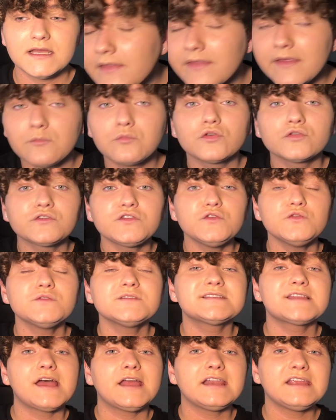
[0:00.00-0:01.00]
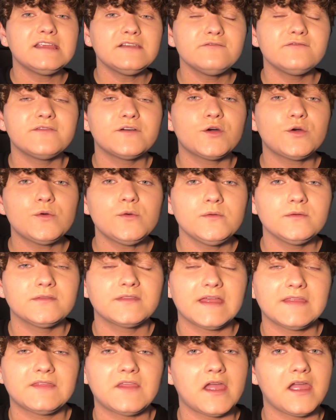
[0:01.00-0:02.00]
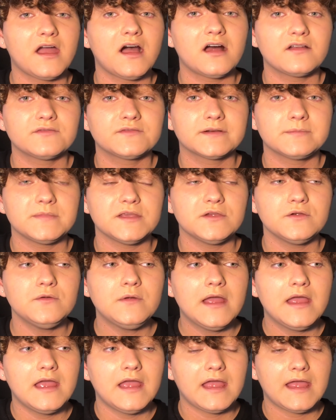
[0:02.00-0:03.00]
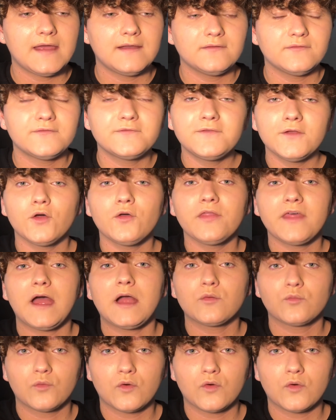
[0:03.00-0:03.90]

They will use that info that they got from you and fill that